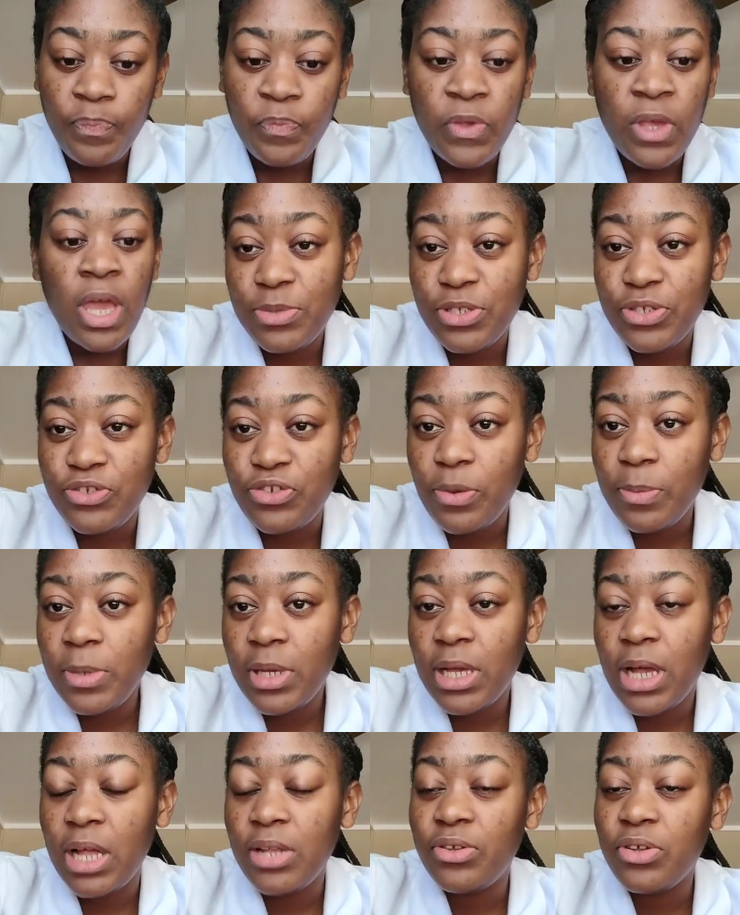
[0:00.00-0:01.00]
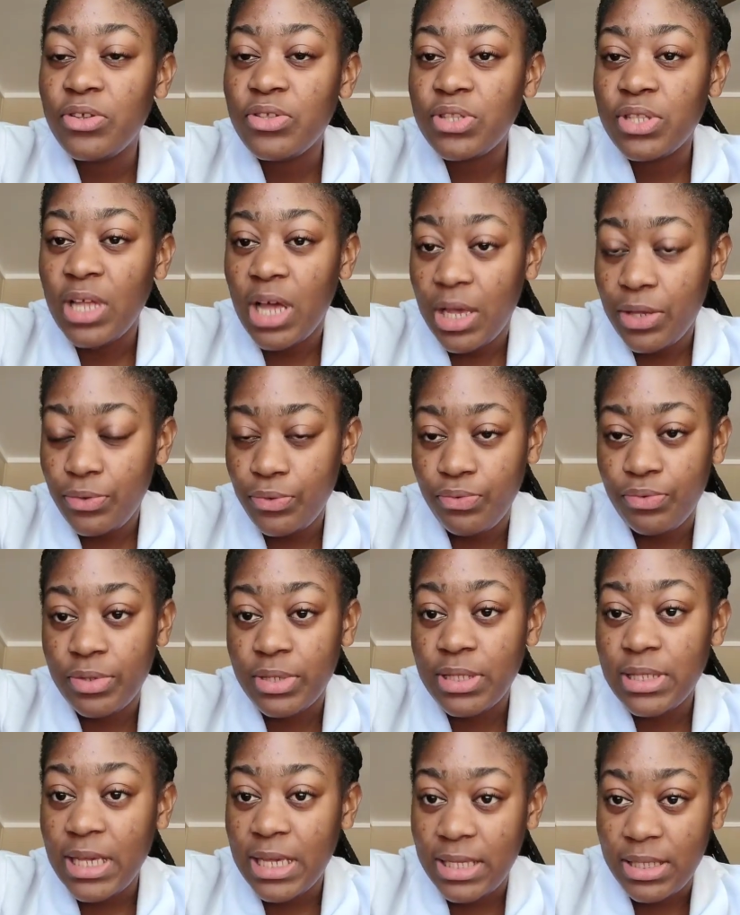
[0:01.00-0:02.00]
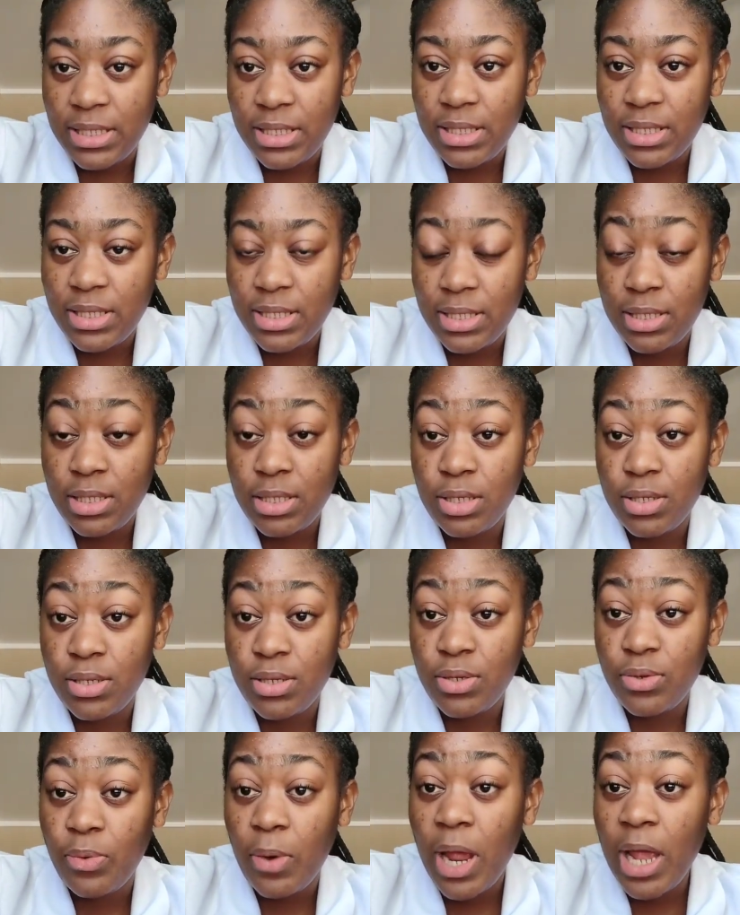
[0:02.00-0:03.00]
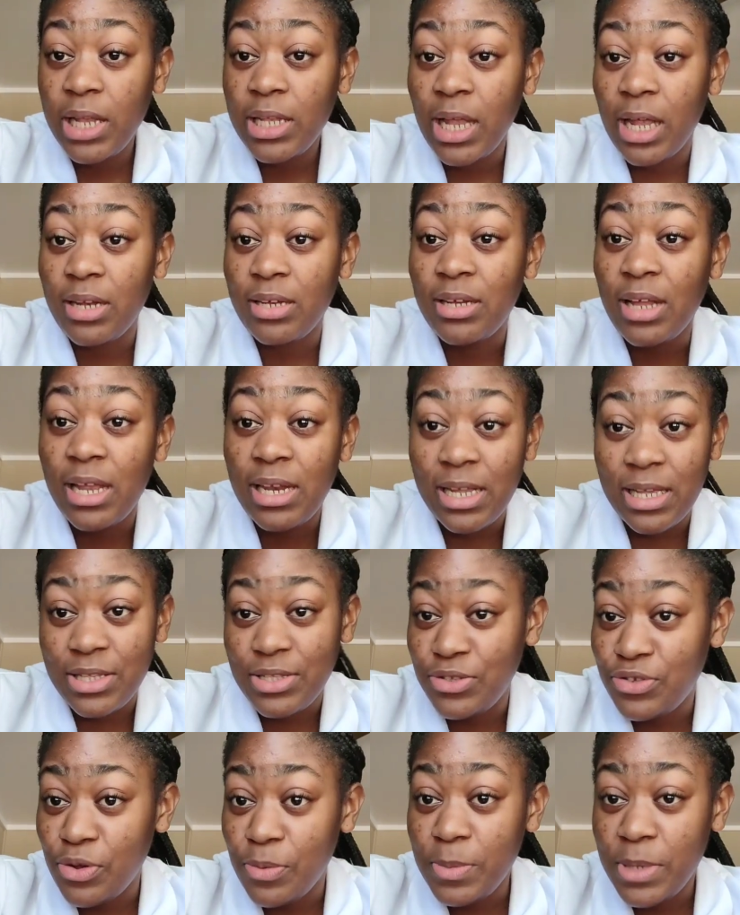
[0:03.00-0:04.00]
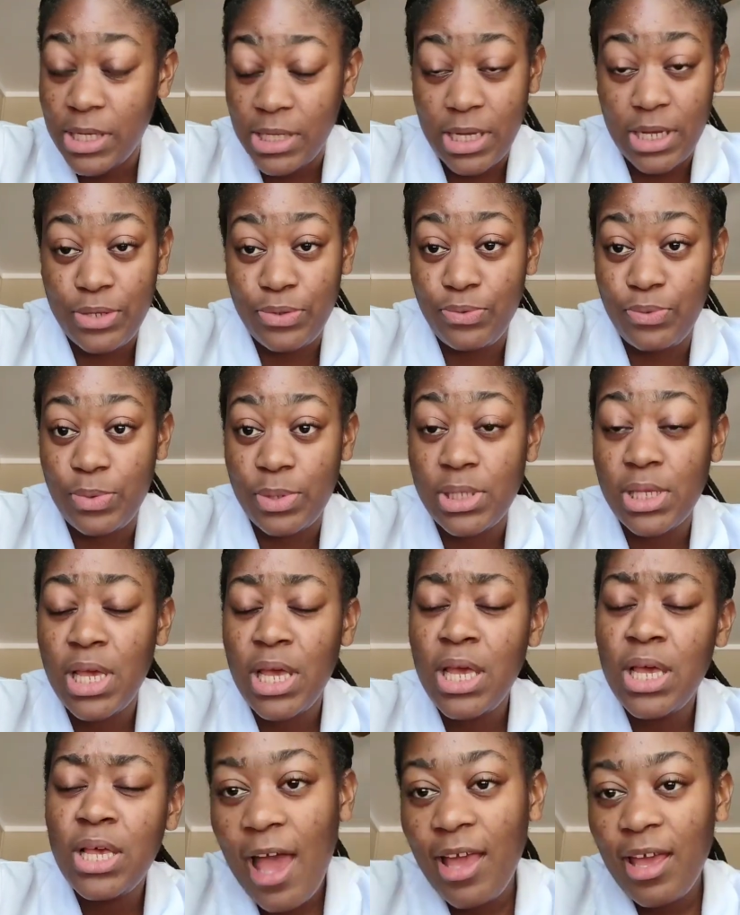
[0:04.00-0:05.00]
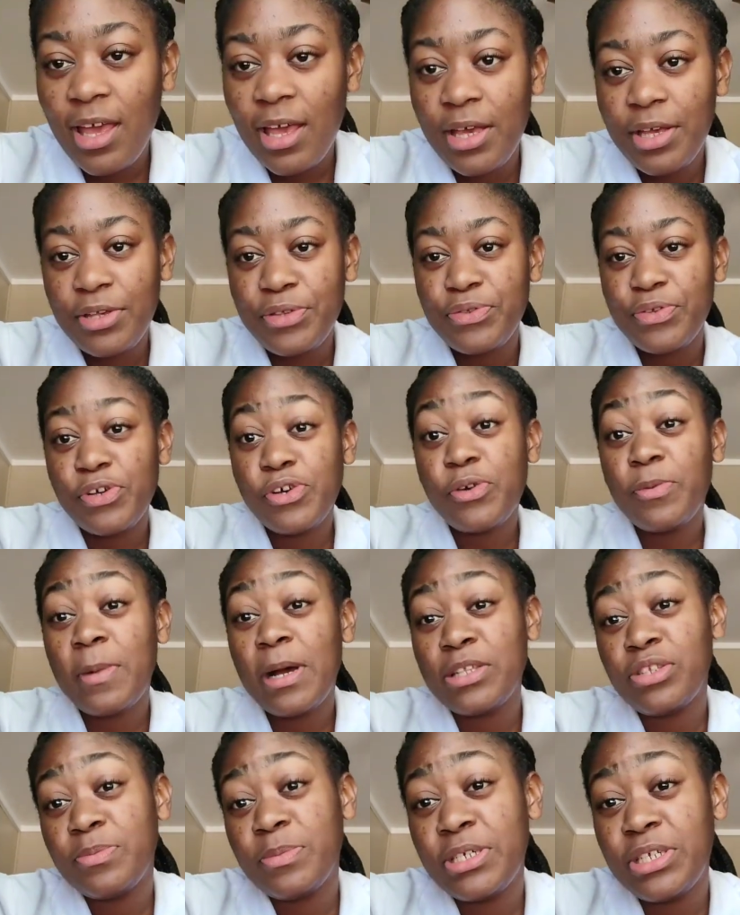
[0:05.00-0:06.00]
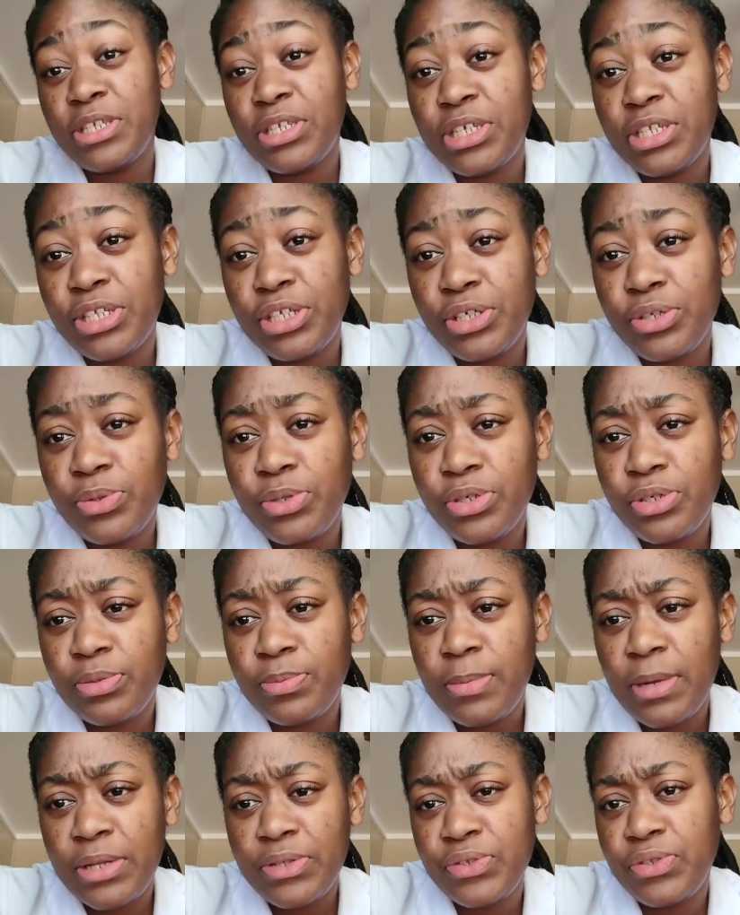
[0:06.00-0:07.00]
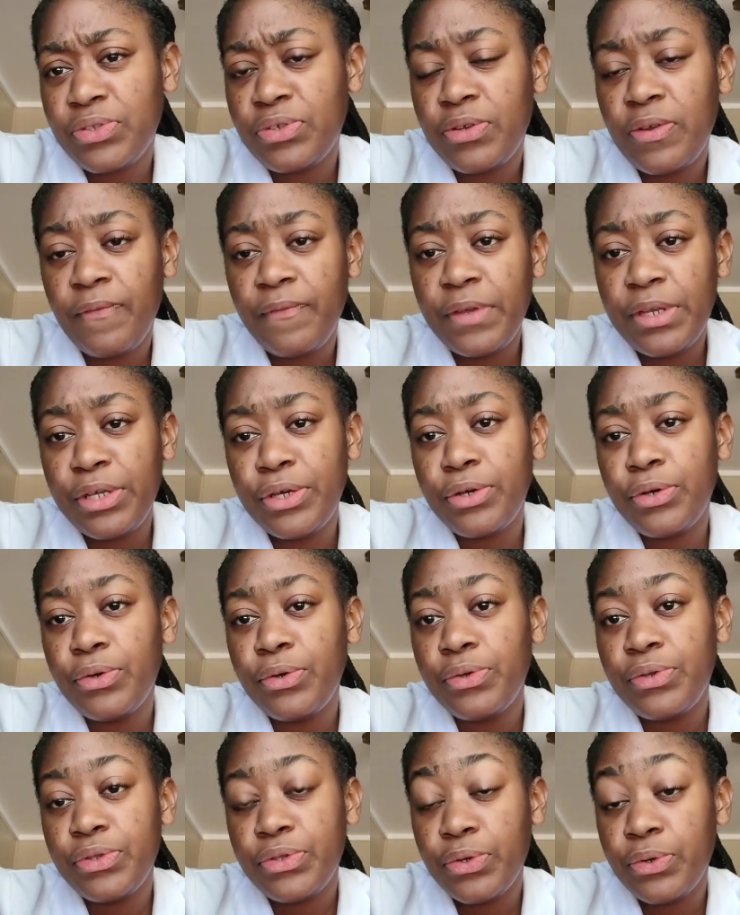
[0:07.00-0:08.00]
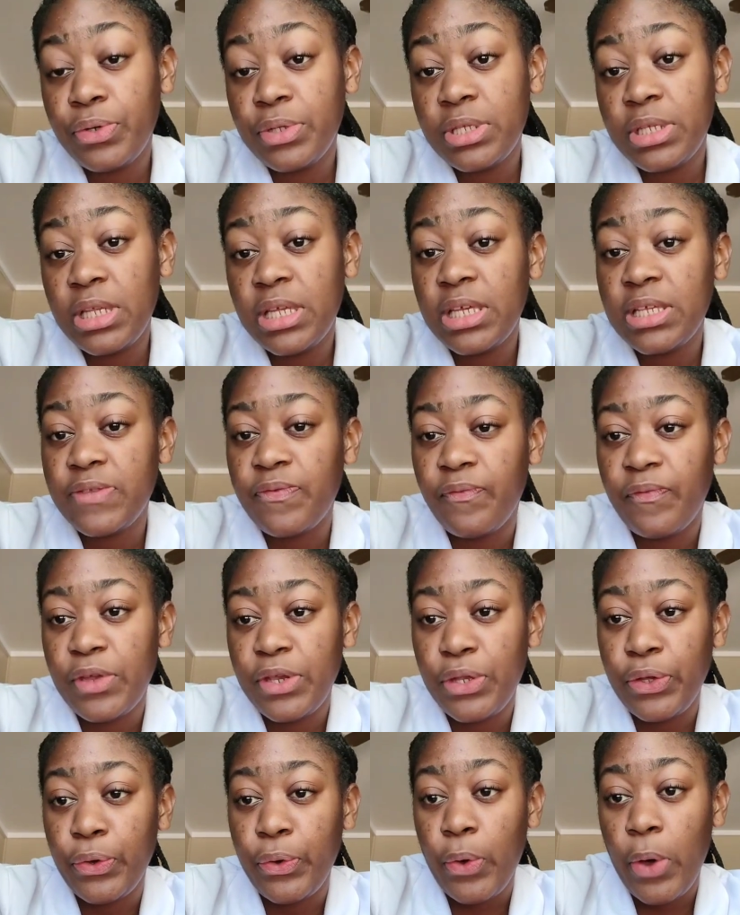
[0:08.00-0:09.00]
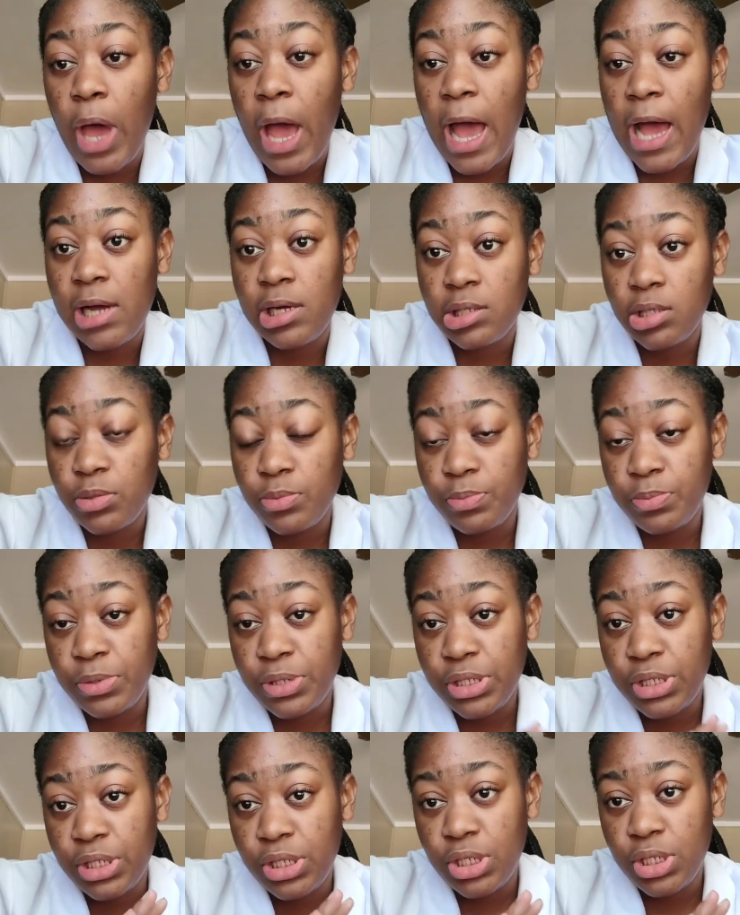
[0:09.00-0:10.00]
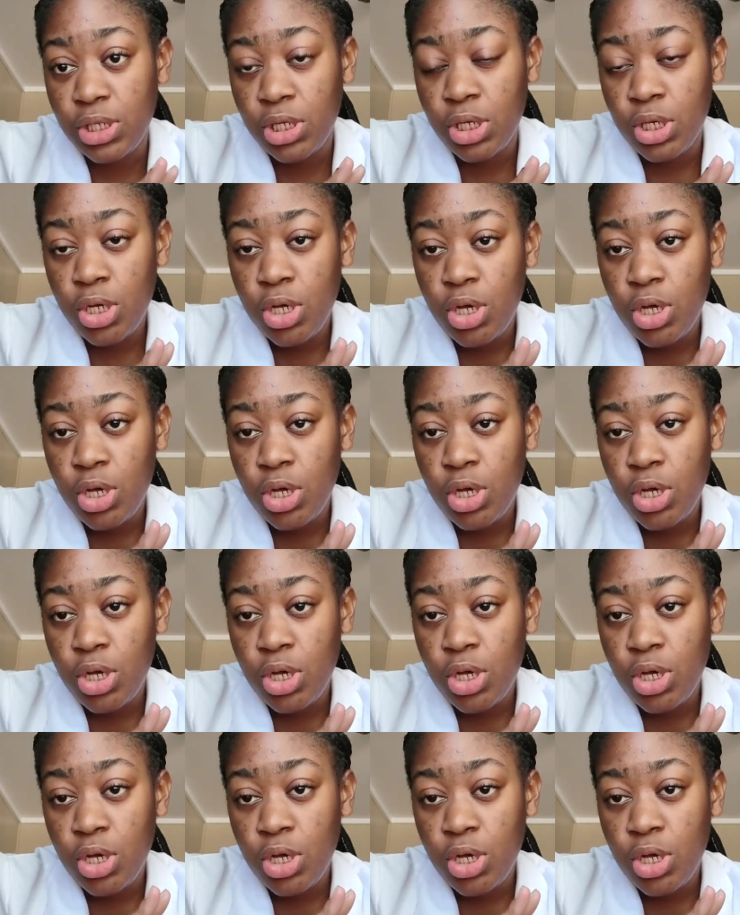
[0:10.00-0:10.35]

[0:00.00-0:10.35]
Jamaica does not use cents, right? A dollar is Jamaica use. Hi guys, welcome back to my channel. Welcome back to another video. So in today's video, I'll be